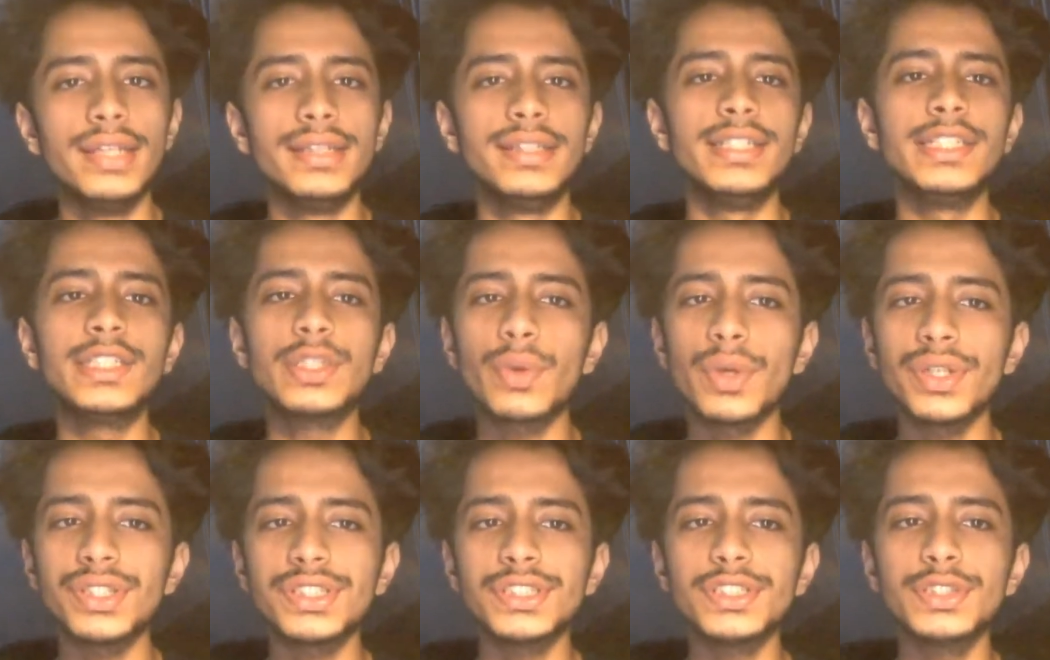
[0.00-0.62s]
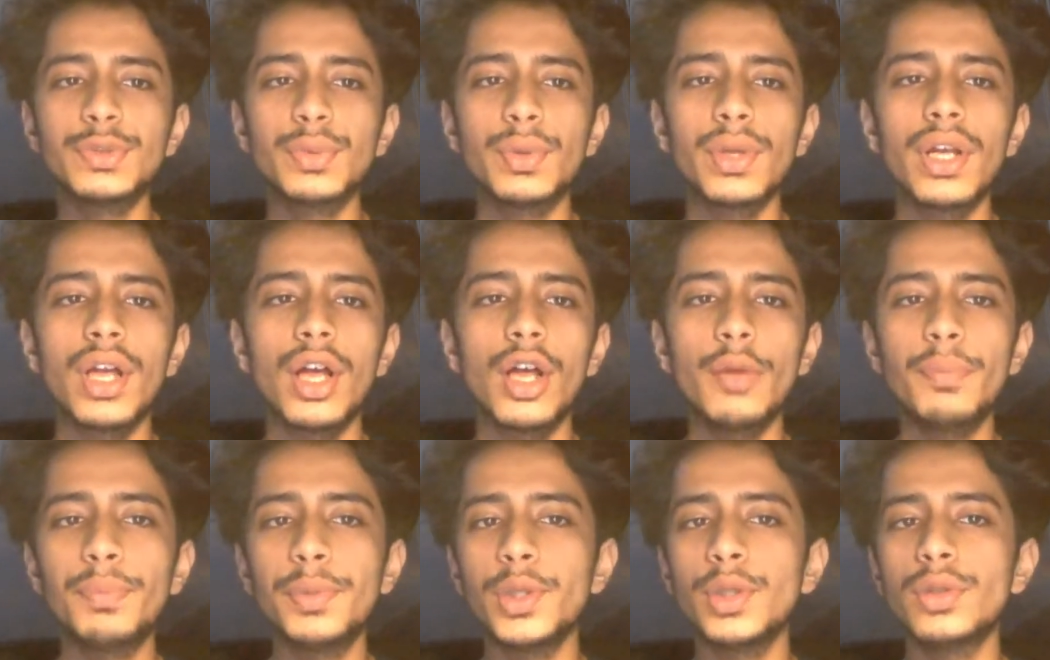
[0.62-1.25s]
These questions will
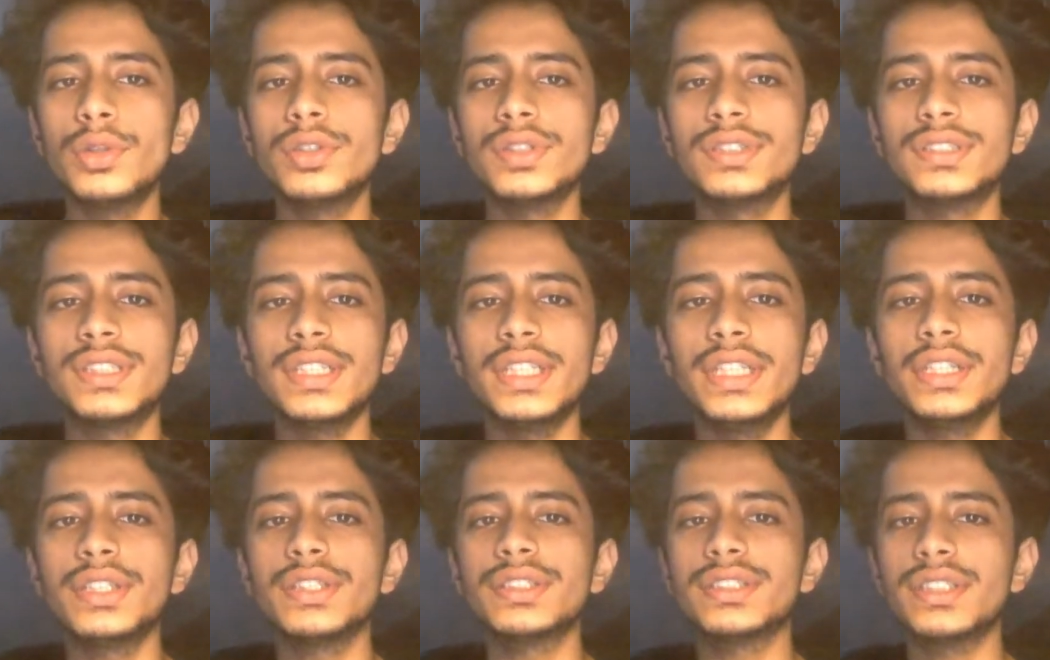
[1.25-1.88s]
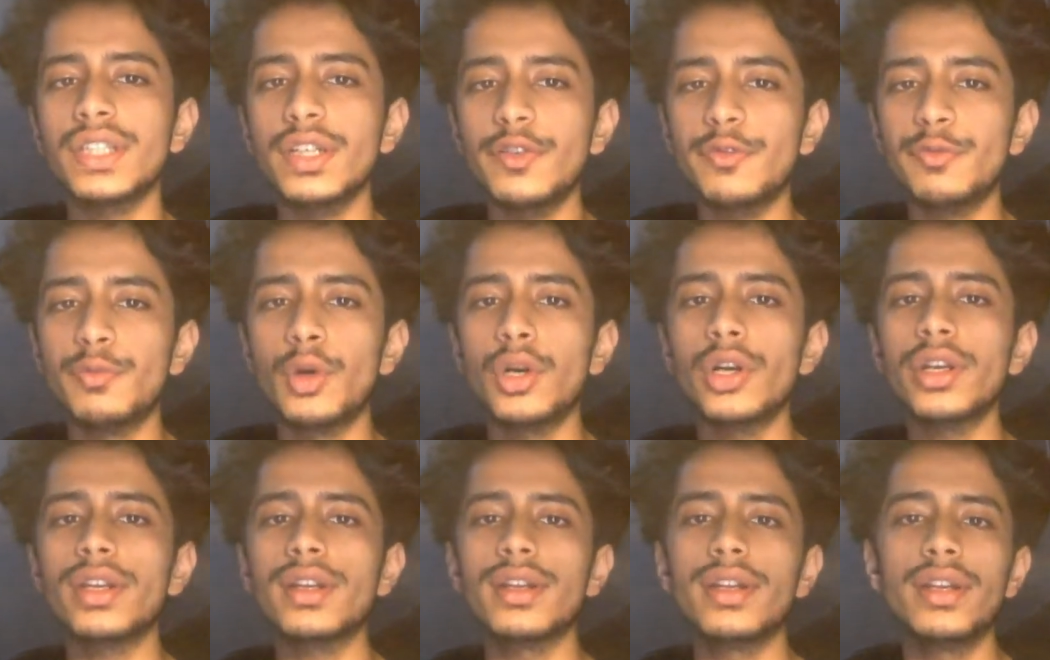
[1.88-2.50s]
help you to see yourself
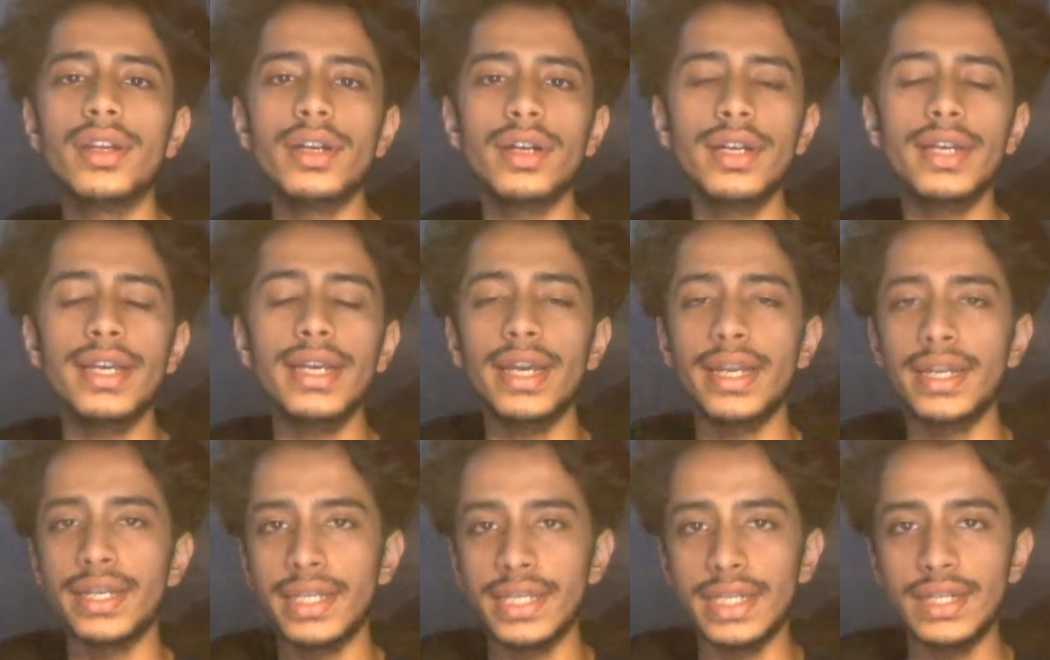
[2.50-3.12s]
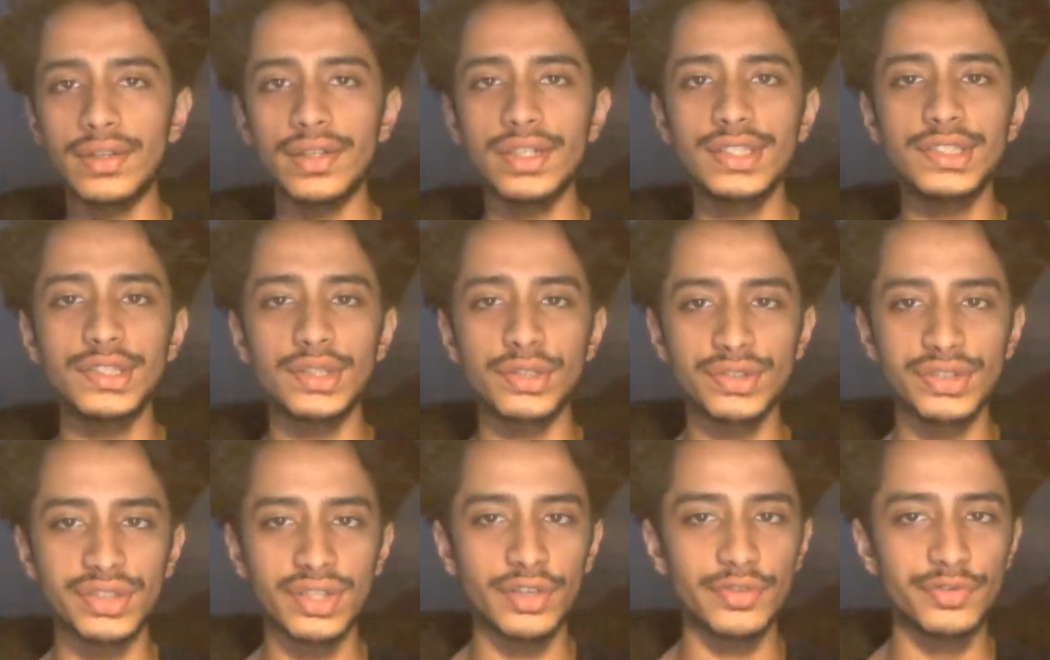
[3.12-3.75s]
more clearly and increase
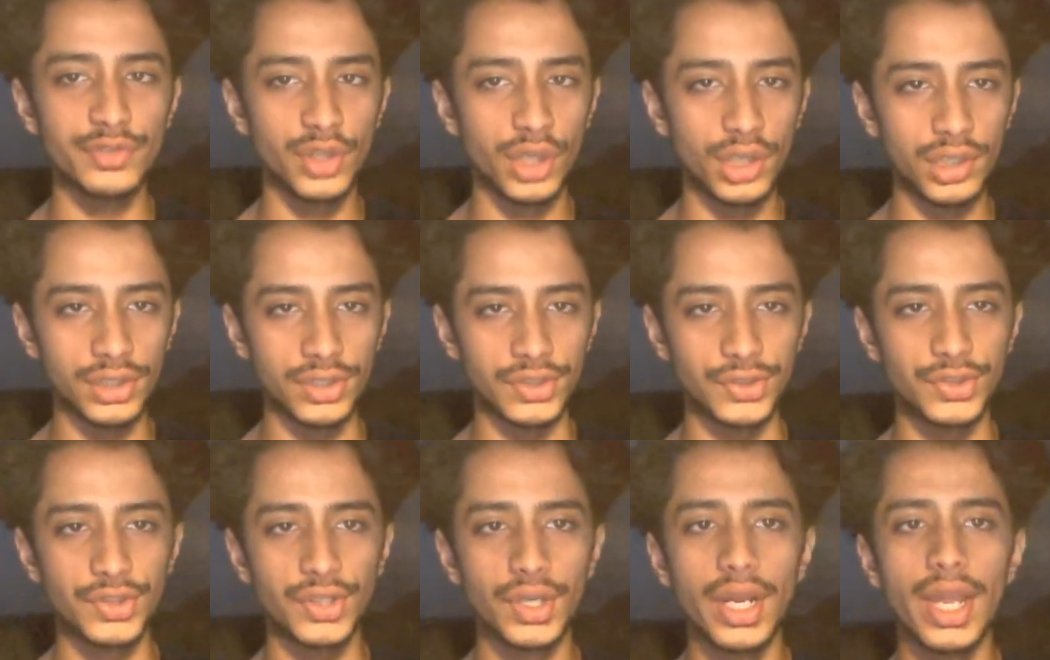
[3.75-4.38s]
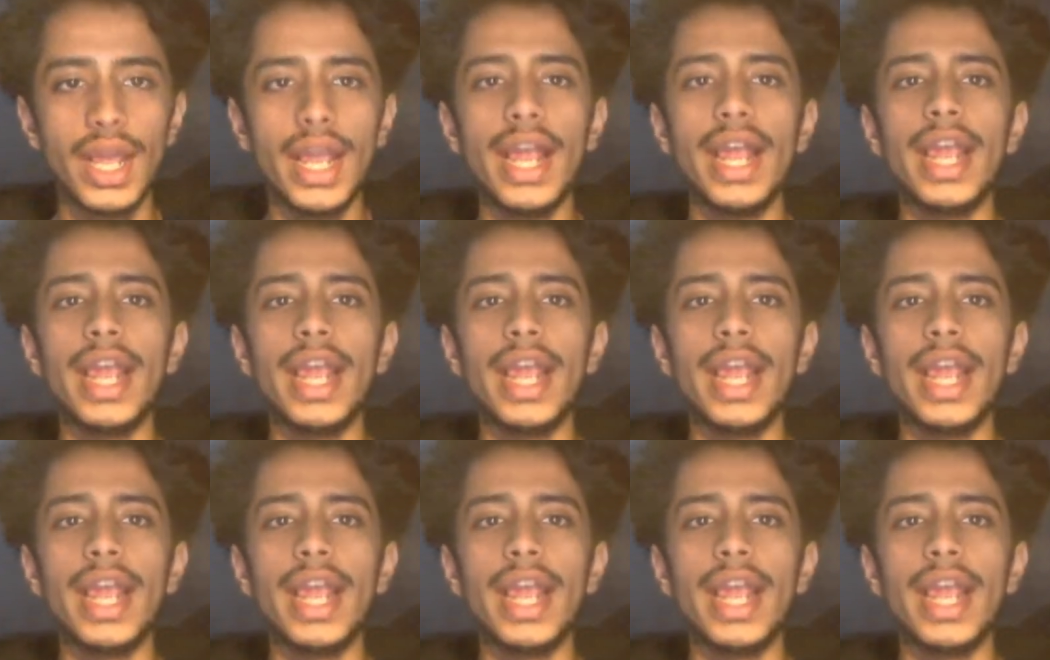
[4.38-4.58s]
your self knowledge.